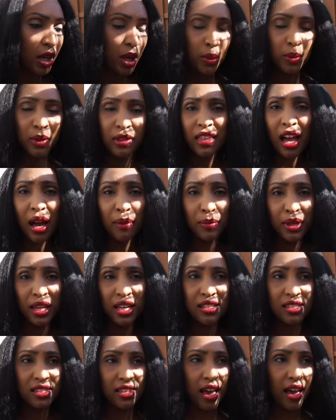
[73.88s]
With that
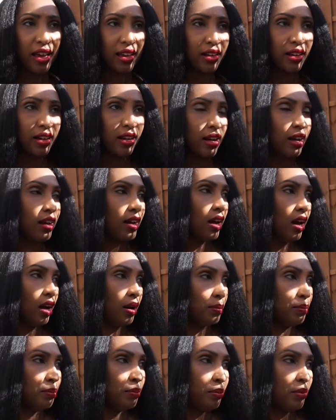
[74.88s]
being said,
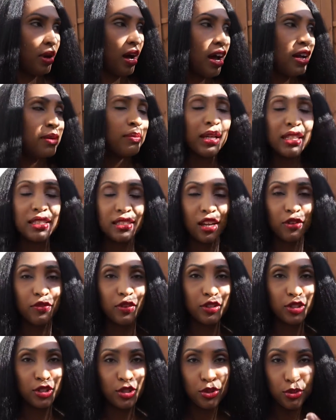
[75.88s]
I myself,
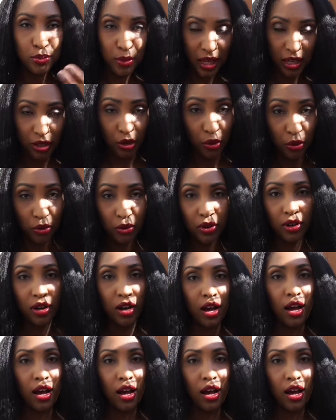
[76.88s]
as you may know,